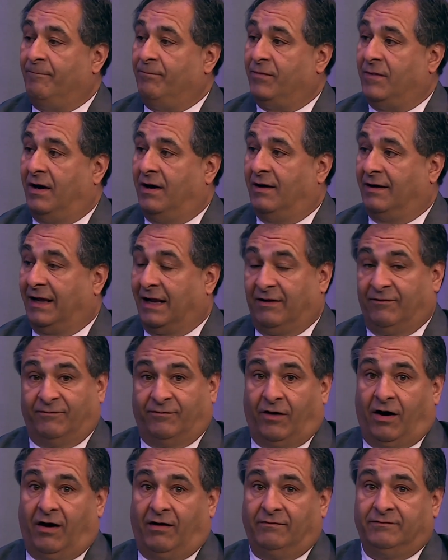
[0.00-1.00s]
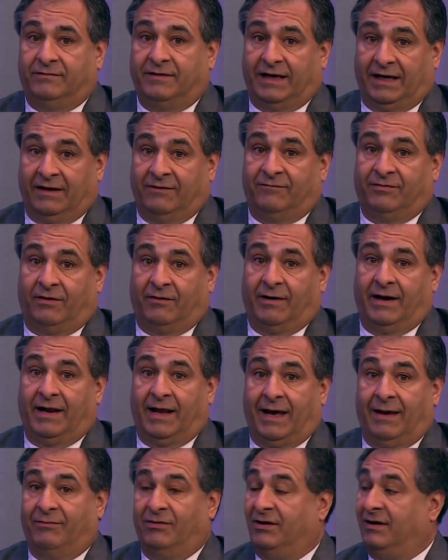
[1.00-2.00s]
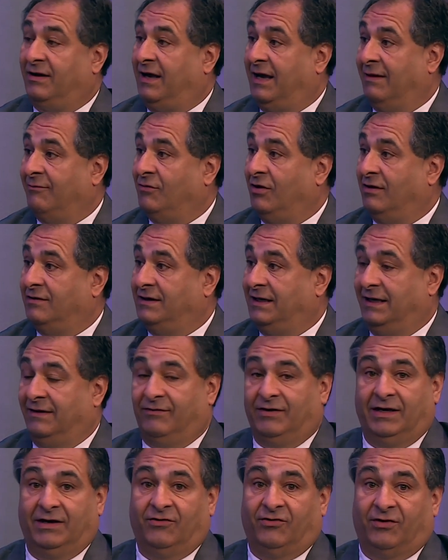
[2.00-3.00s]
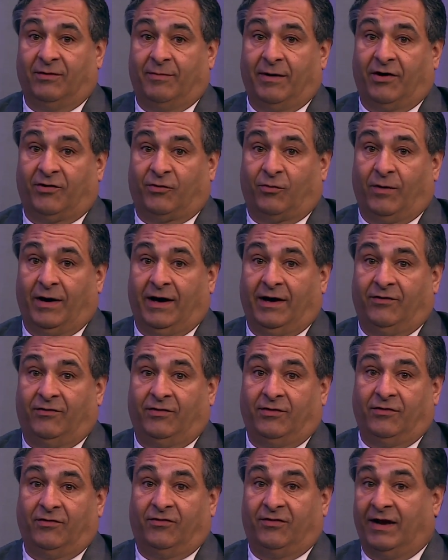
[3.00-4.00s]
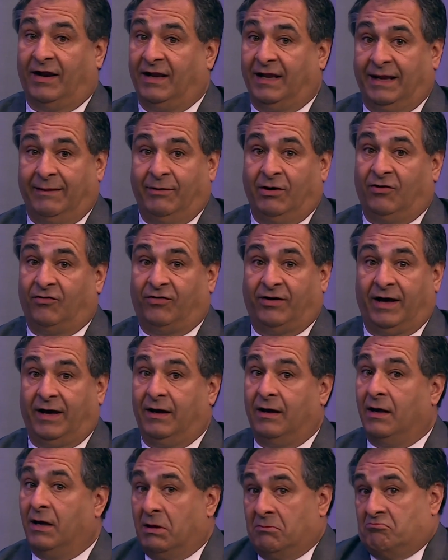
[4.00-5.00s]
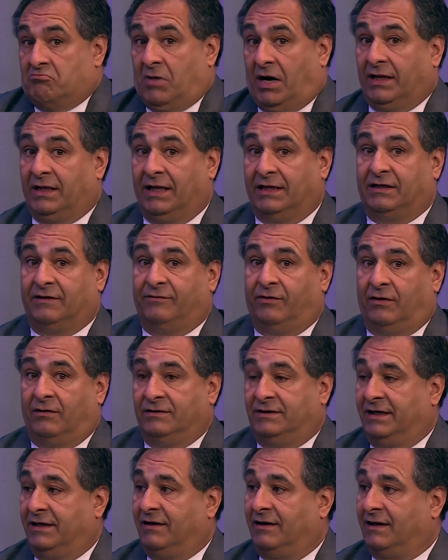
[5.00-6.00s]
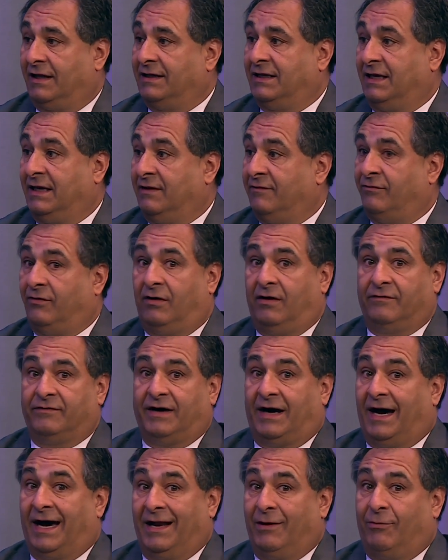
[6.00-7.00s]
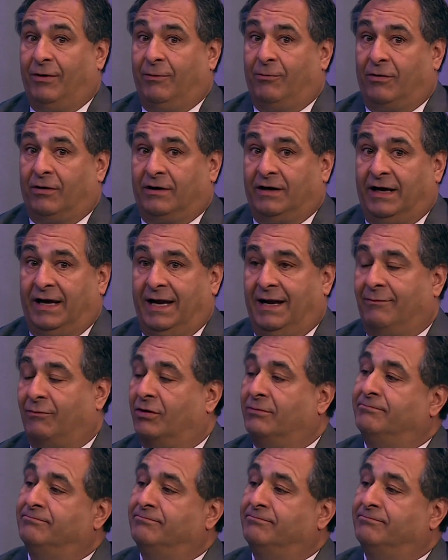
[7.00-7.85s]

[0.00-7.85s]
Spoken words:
get involved, info@abingtoncam.tv is the best way to send an email and say, I'd like to volunteer, I'd like to get involved. How do I work a camera?